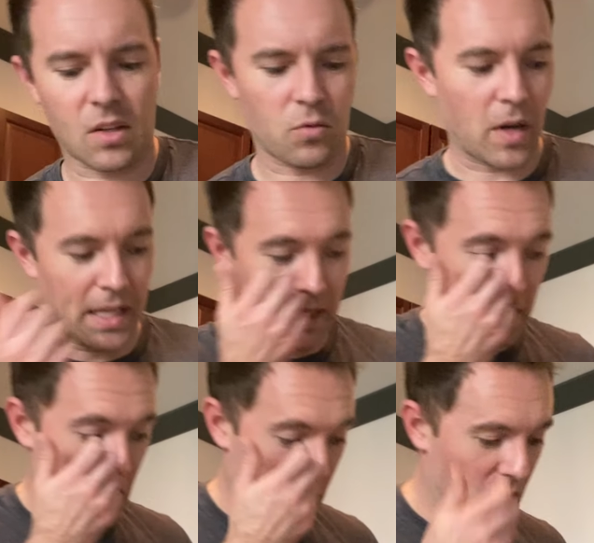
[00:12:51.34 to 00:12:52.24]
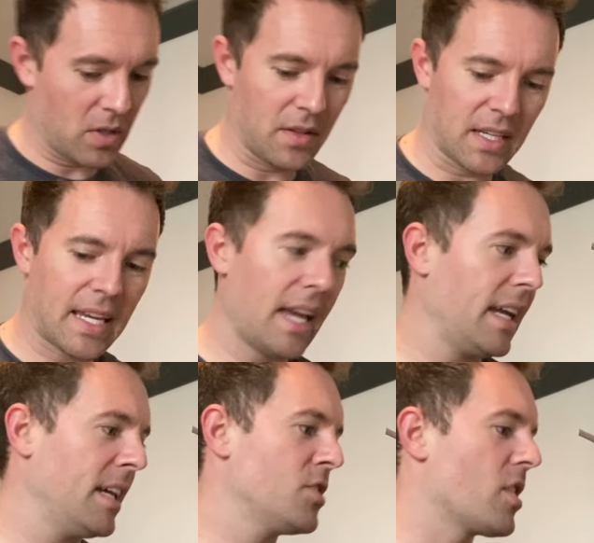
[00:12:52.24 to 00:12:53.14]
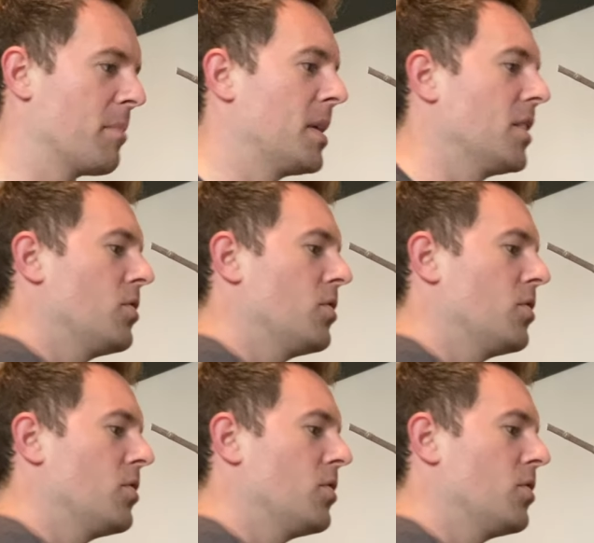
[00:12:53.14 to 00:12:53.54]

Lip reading: Right into the cage. I'm going to